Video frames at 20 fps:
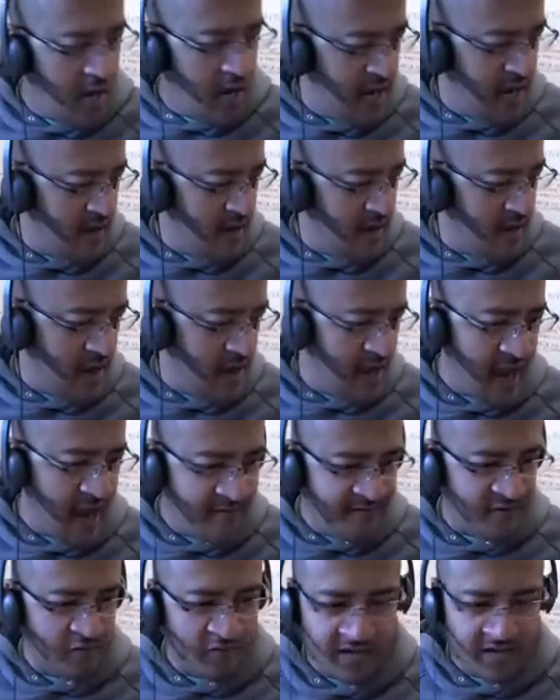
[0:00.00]
I
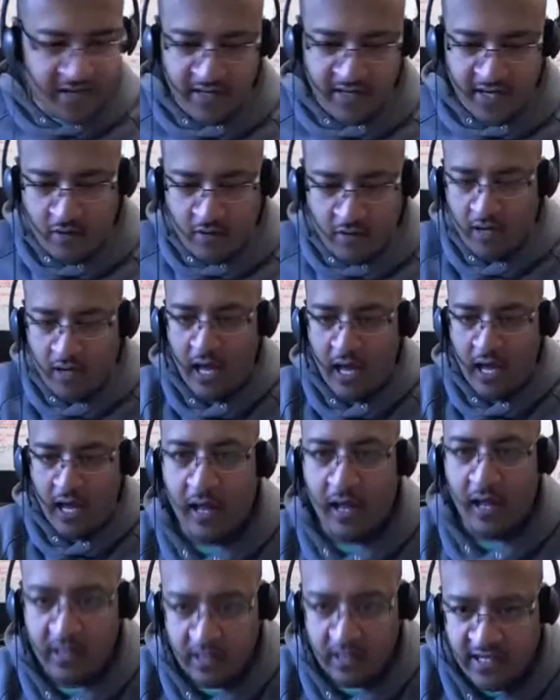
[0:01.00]
have it written down.
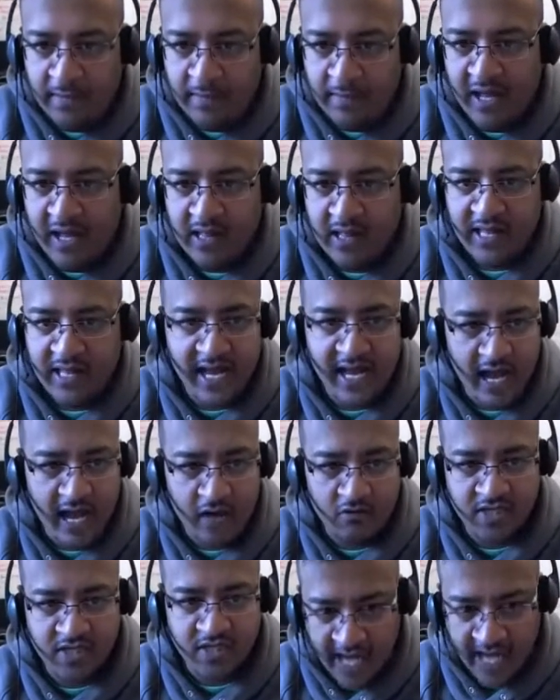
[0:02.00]
I'll email that
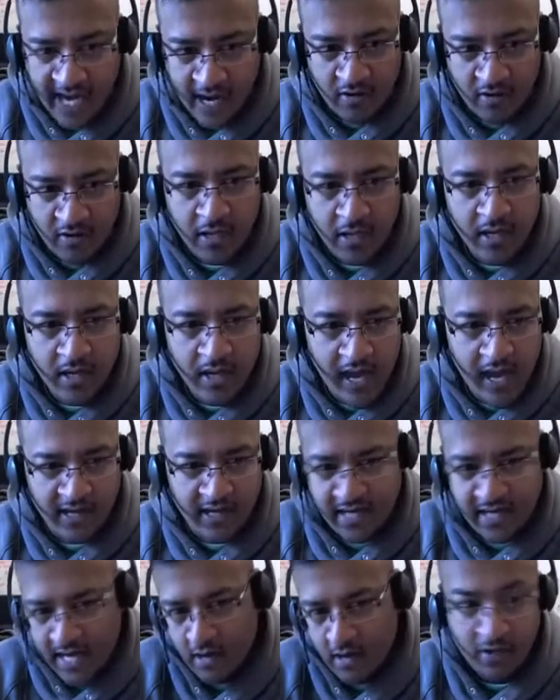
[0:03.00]
out to Karen,
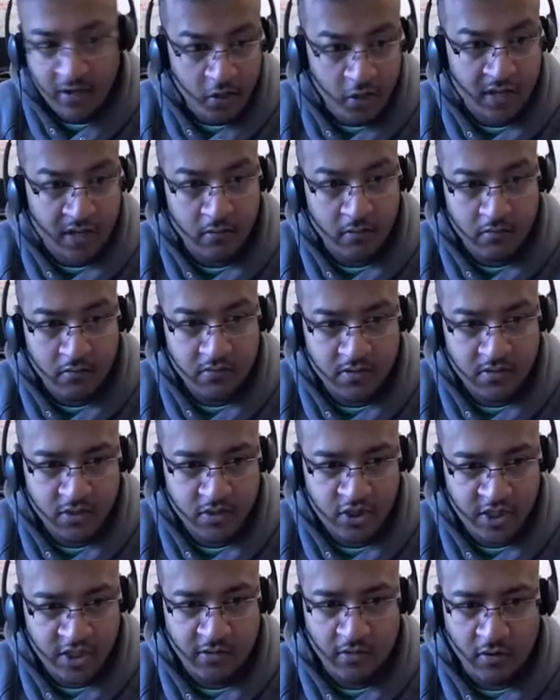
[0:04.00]
and Karen, you can
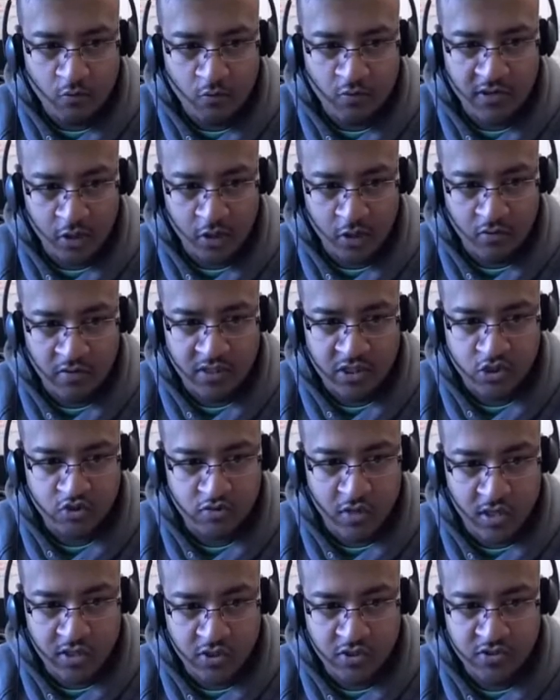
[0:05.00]
share it with your
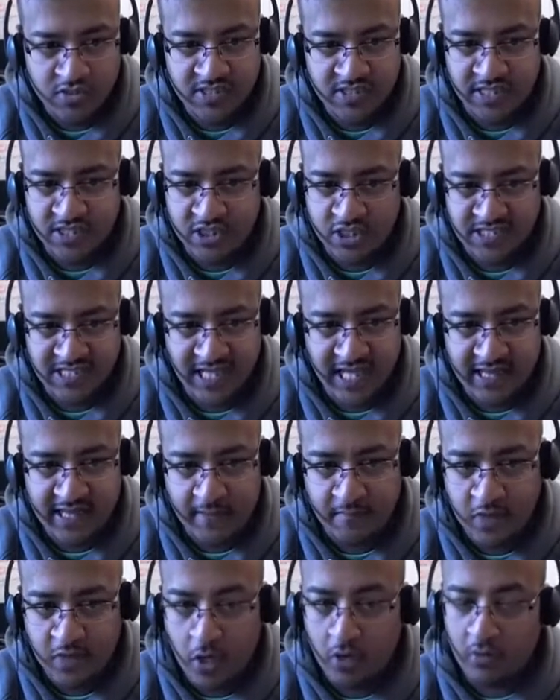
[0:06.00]
instructors and just let
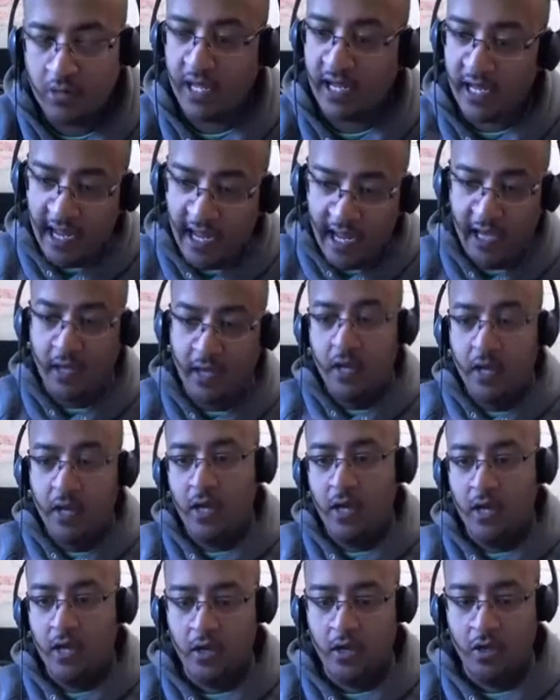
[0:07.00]
them know, like, hey,
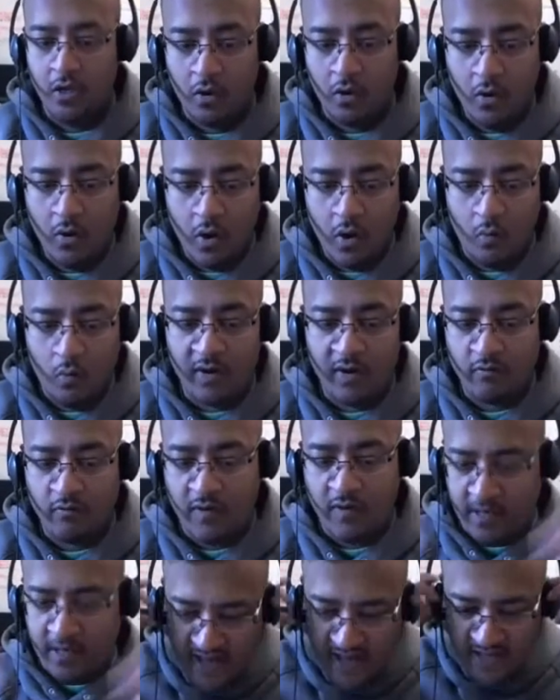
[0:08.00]
we
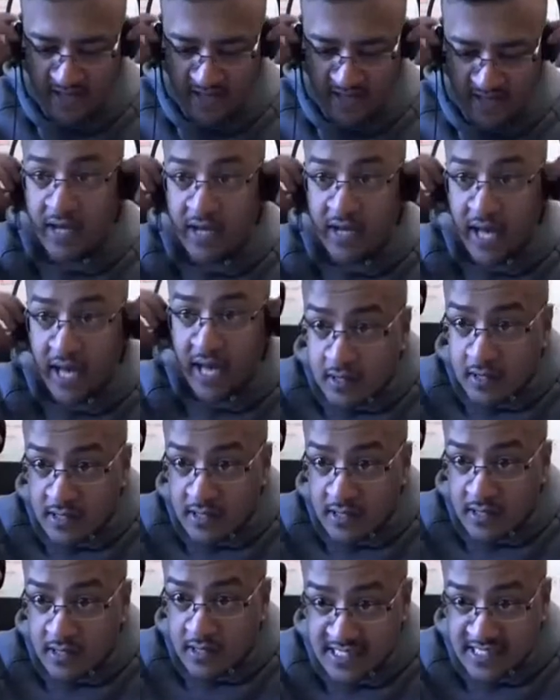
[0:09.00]
recommend you get
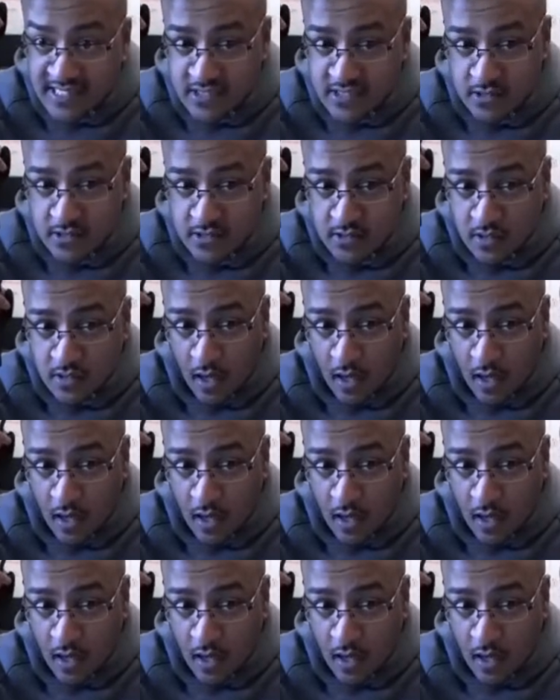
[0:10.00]
this